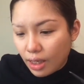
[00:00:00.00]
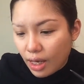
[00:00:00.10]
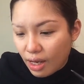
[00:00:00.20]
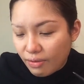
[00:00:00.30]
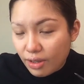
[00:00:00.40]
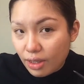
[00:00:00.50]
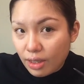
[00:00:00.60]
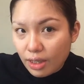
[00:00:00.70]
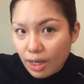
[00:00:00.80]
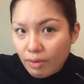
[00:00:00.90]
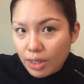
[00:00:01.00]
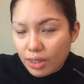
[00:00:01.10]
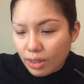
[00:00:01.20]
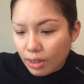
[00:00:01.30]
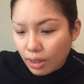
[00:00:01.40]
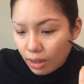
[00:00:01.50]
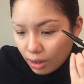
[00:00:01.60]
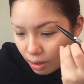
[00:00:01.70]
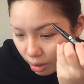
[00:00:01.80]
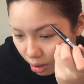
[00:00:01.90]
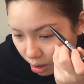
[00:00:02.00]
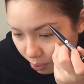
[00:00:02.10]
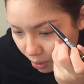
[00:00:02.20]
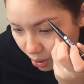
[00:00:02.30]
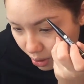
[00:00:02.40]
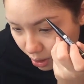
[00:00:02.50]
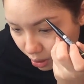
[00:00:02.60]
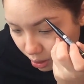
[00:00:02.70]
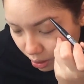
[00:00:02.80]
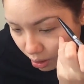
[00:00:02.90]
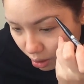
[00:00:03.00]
heavy character person,